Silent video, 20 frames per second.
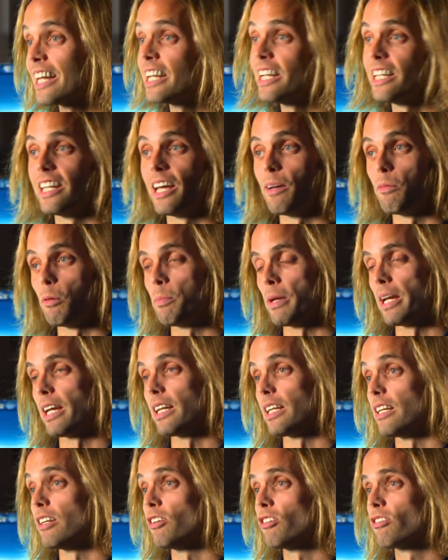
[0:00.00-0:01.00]
got hit in the head with
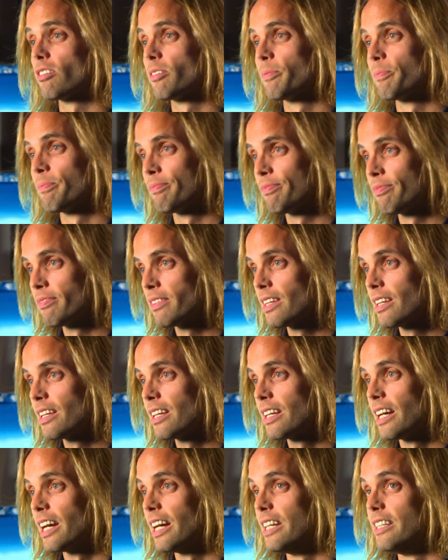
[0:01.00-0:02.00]
panties.
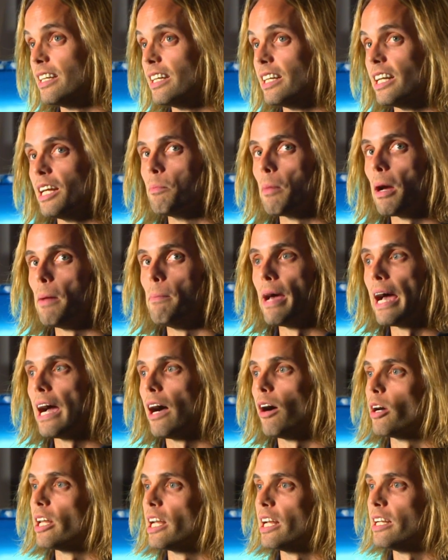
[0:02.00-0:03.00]
I did, in my
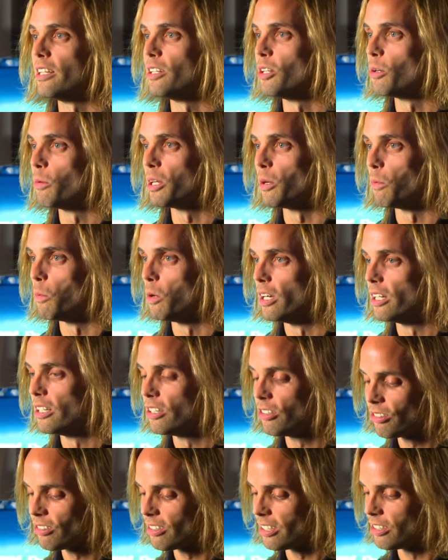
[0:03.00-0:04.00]
bow, and I didn't know what it
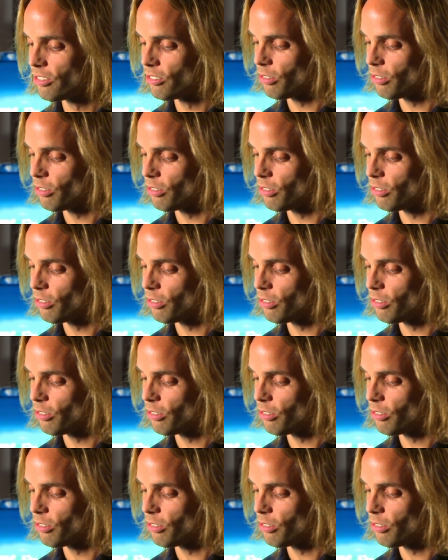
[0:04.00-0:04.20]
was, and